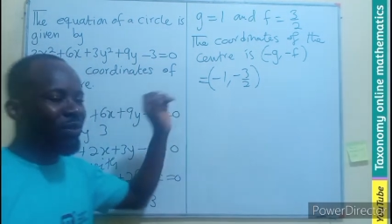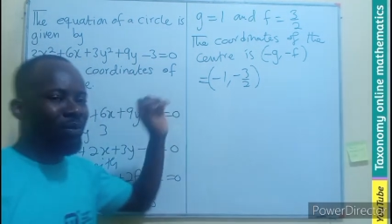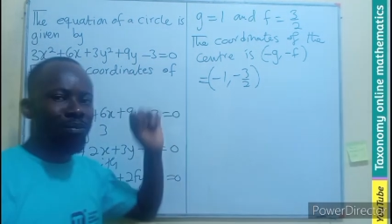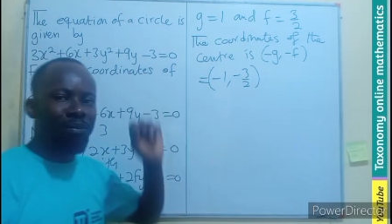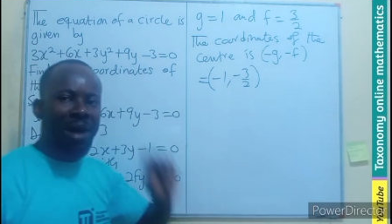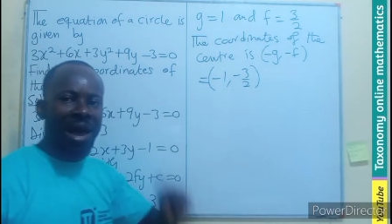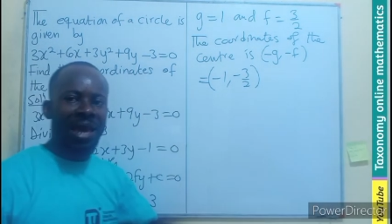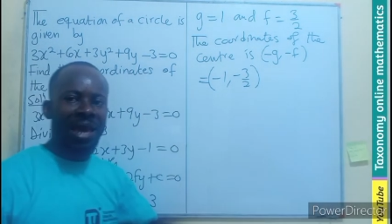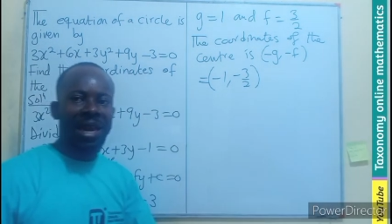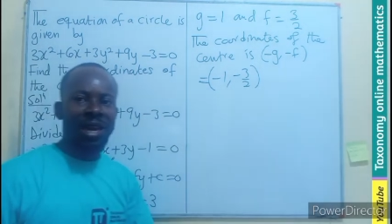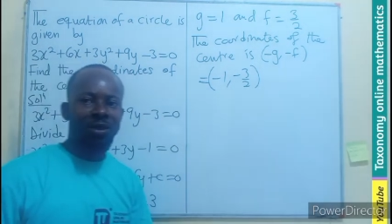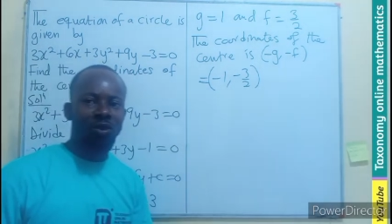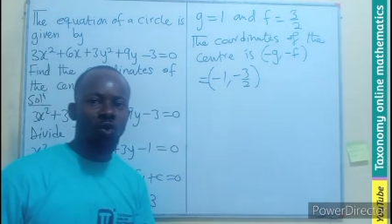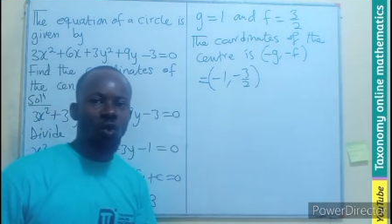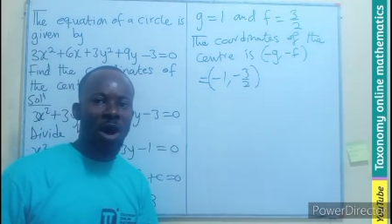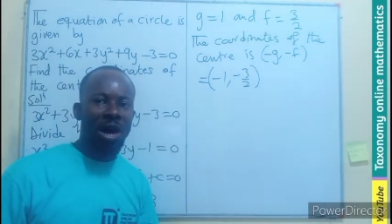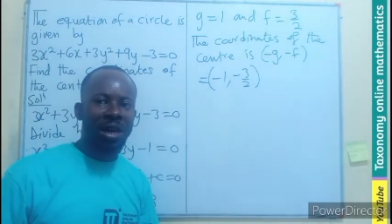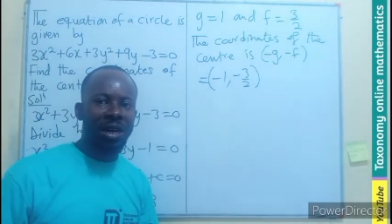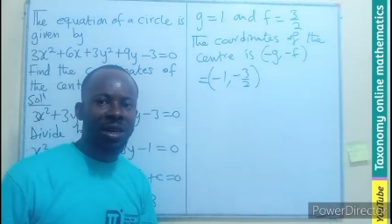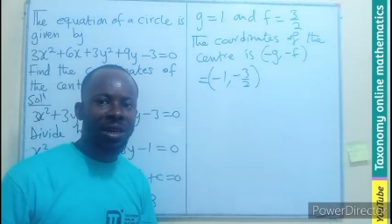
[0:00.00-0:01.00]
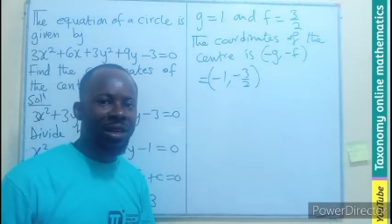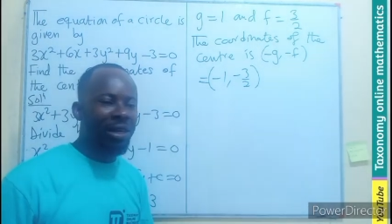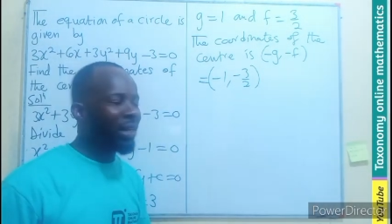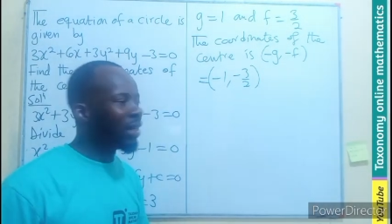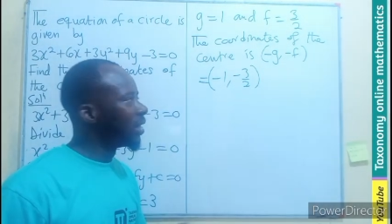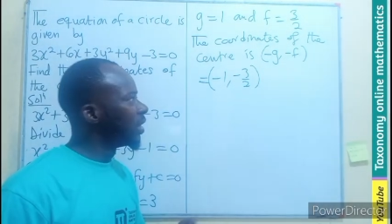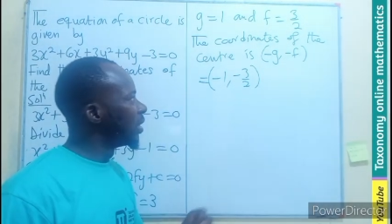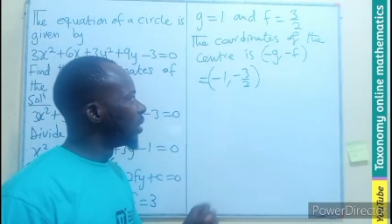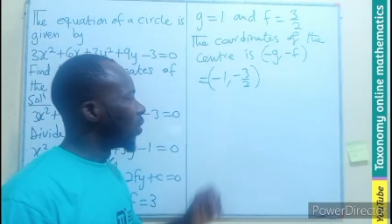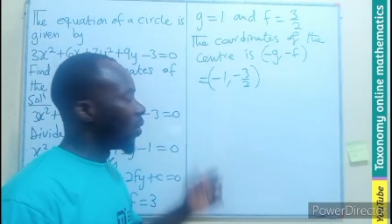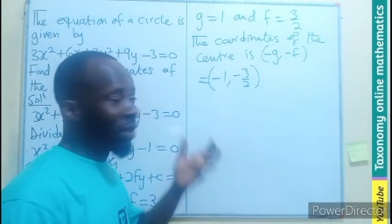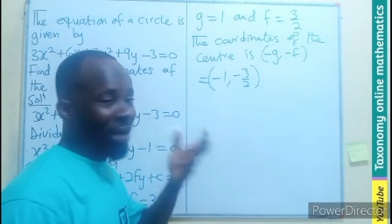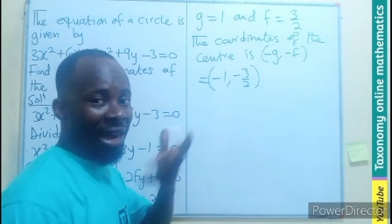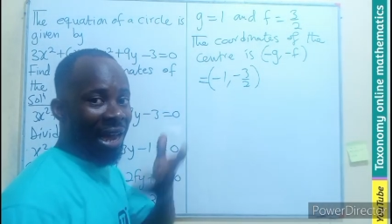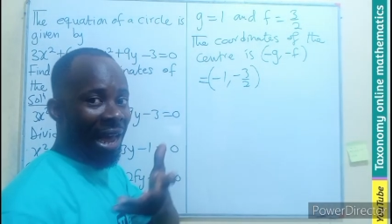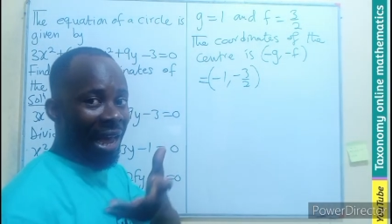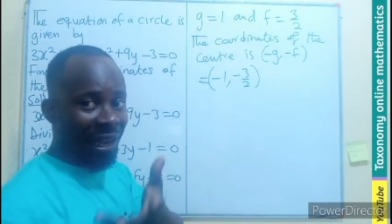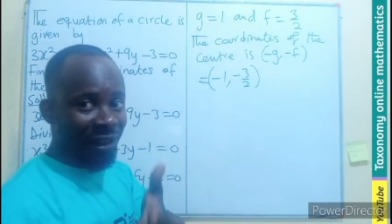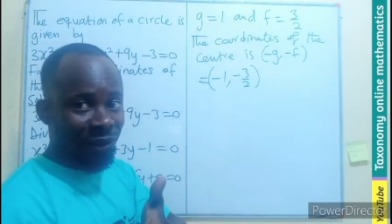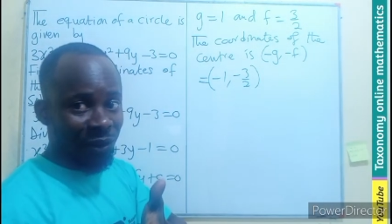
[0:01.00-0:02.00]
is minus 1 on the
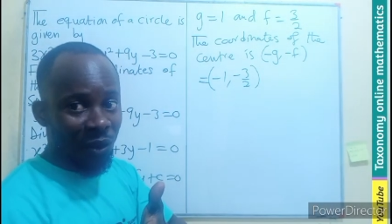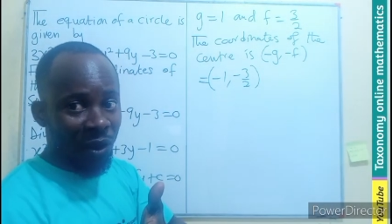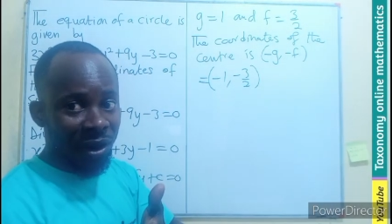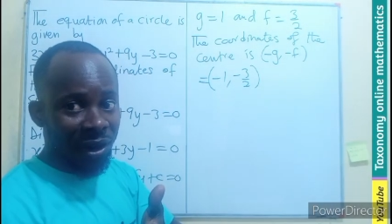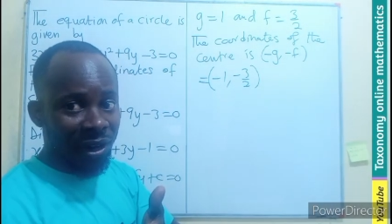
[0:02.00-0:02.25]
x